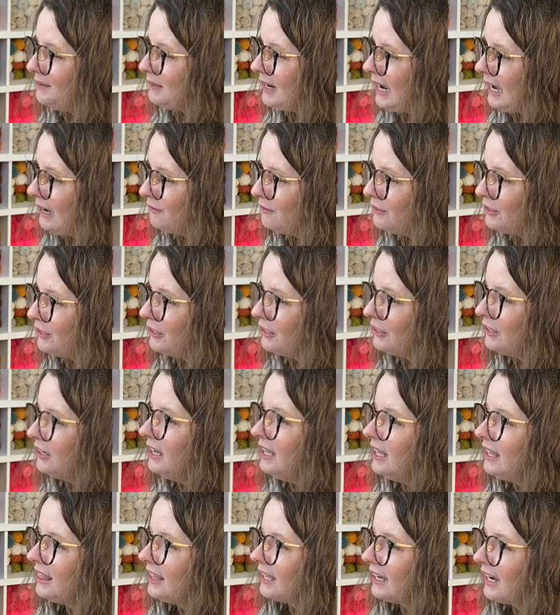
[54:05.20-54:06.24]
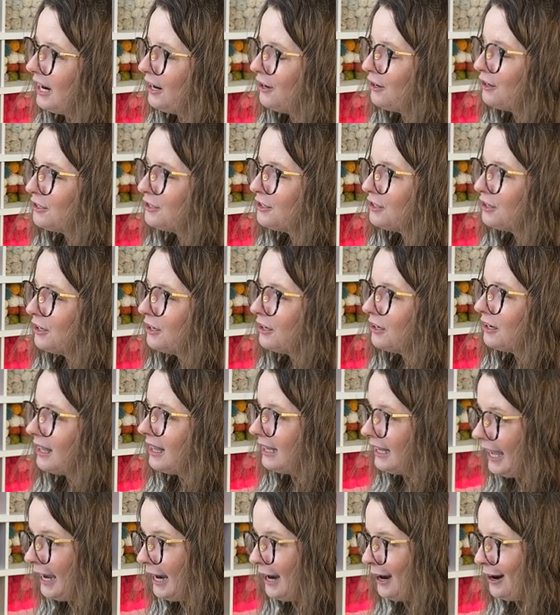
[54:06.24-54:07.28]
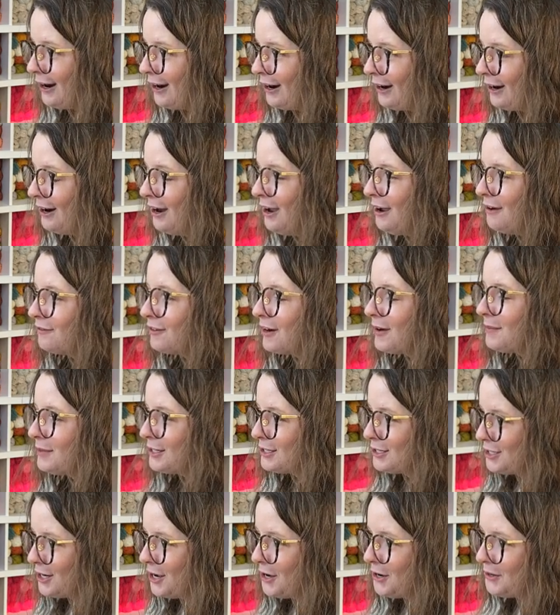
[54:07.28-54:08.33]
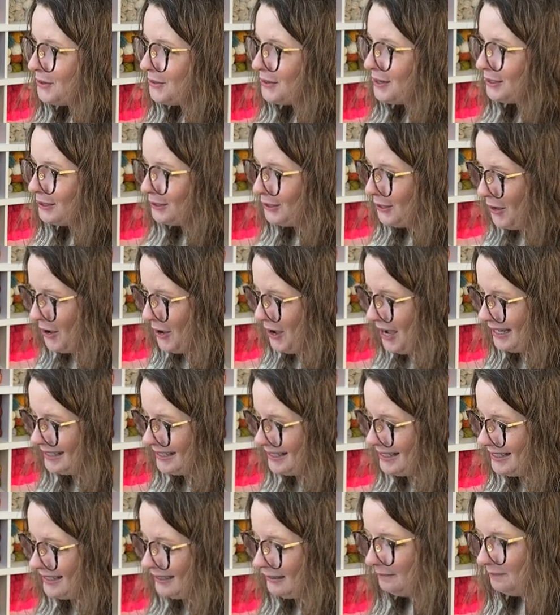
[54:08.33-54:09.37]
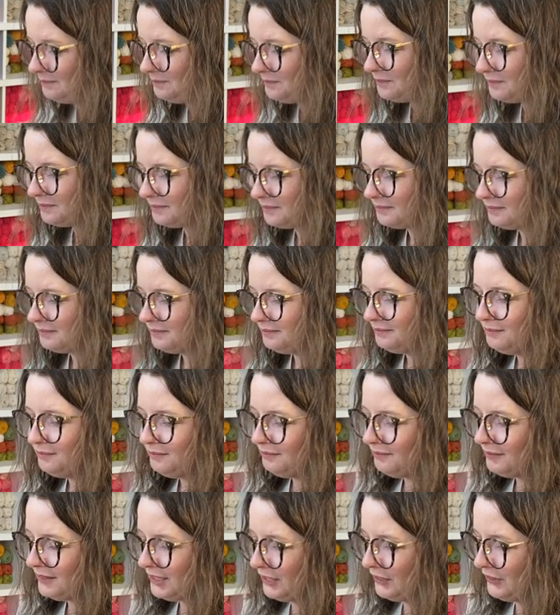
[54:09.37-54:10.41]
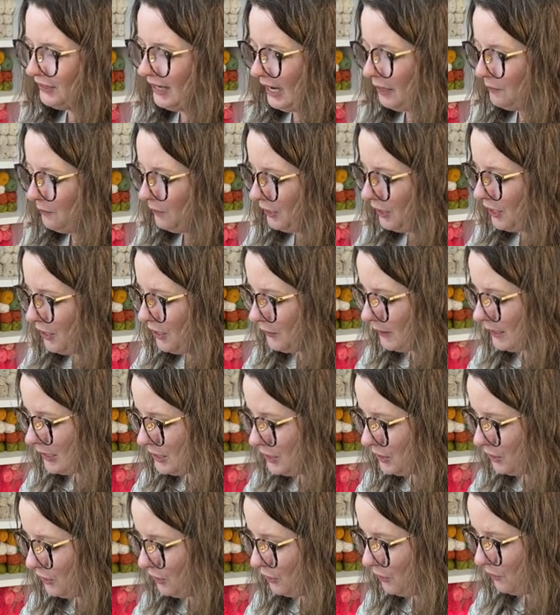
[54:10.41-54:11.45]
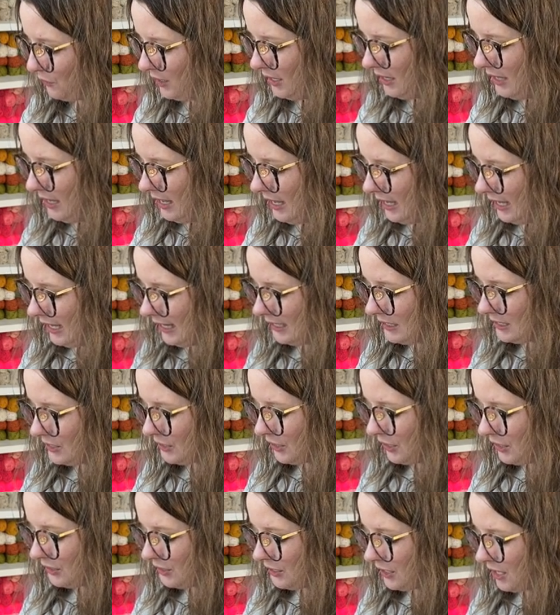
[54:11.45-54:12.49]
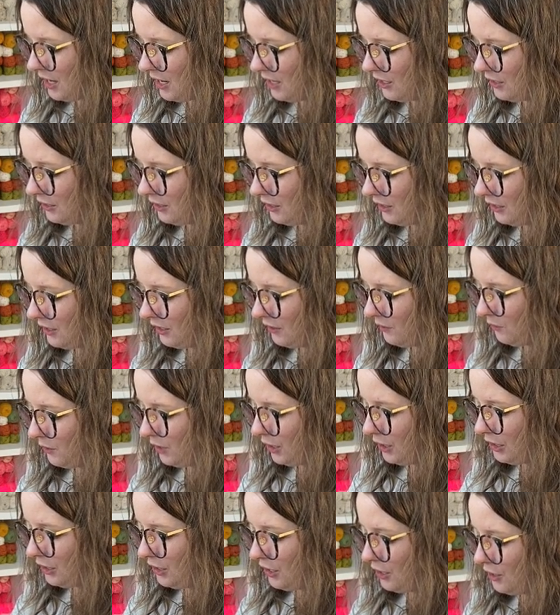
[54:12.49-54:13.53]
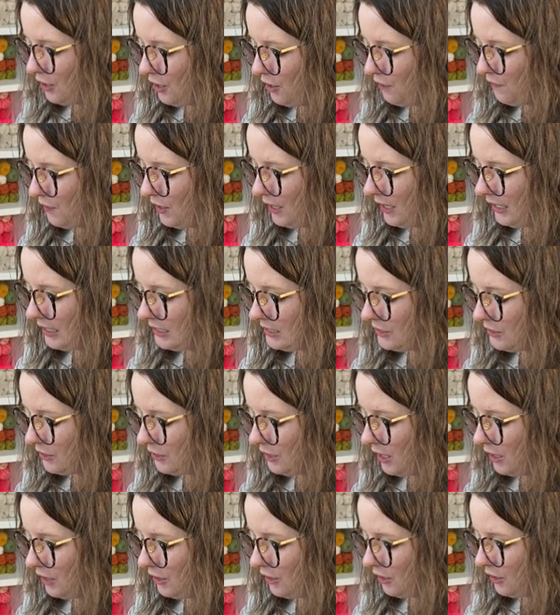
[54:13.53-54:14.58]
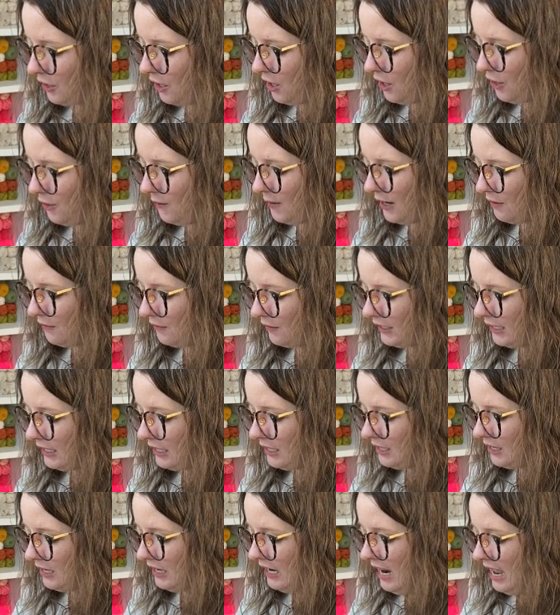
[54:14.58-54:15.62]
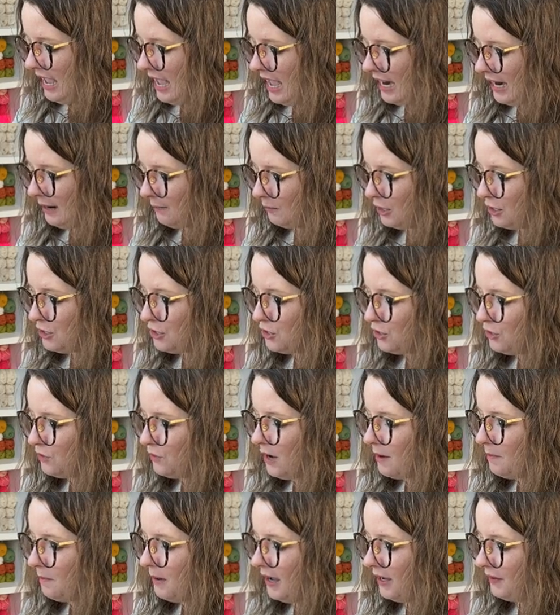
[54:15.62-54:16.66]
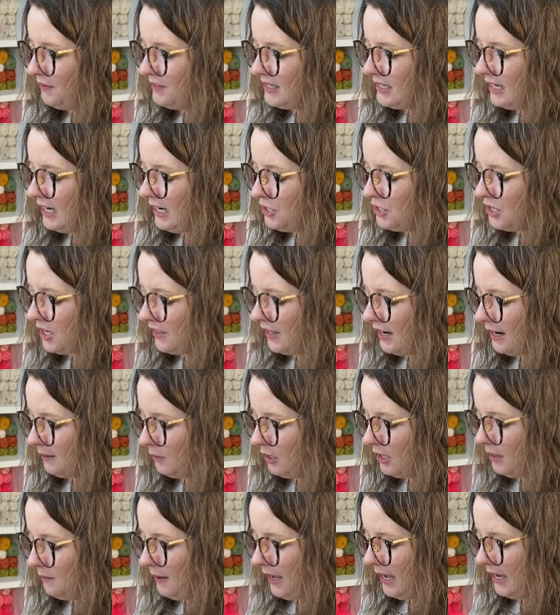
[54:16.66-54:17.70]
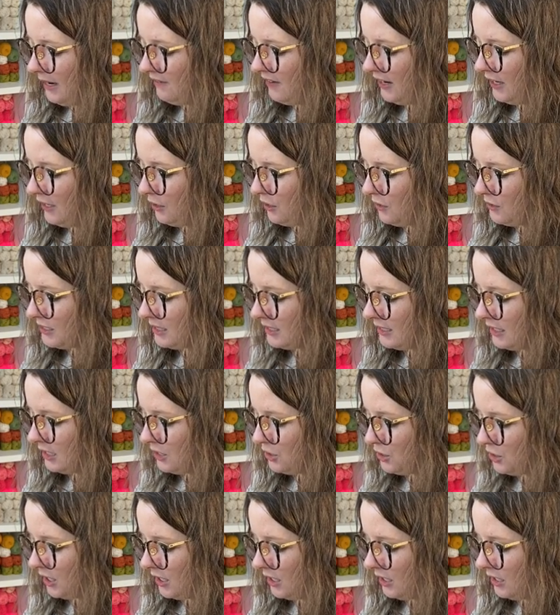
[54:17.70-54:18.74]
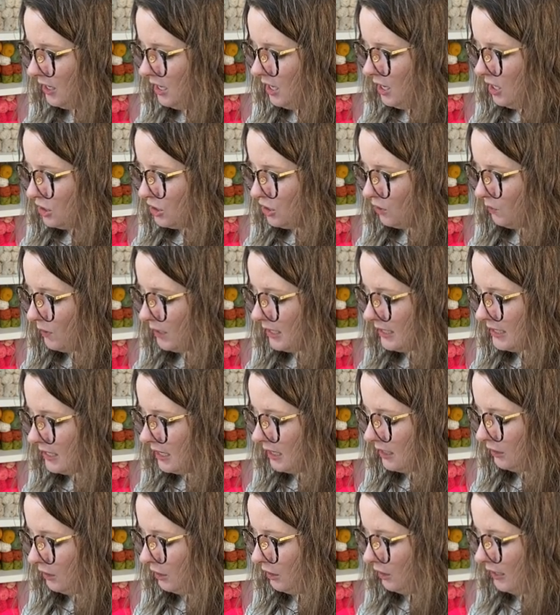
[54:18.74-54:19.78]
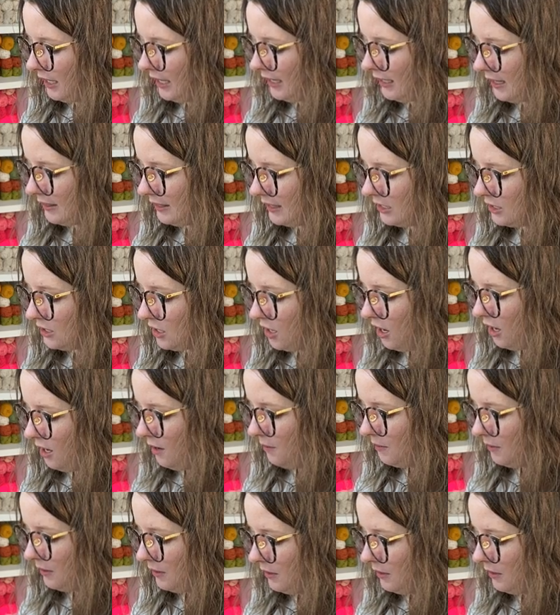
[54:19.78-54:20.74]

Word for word: after the character Claire from the show Lost. Okay, we're going to insert our hook. We're going to yarn over and insert our hook all the way over here. And I'm going to do a puff stitch. And then I'm going to pay very close attention to what it's going to look like at the top,